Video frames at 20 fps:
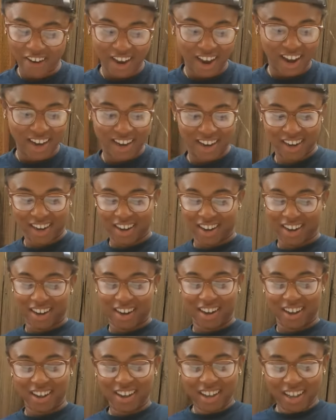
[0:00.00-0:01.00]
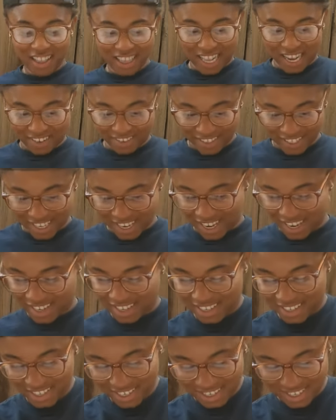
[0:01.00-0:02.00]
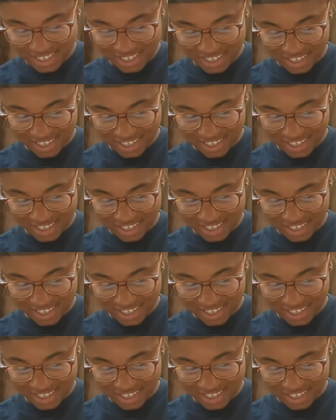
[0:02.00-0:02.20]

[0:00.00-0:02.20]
Oh, okay, no. That was it.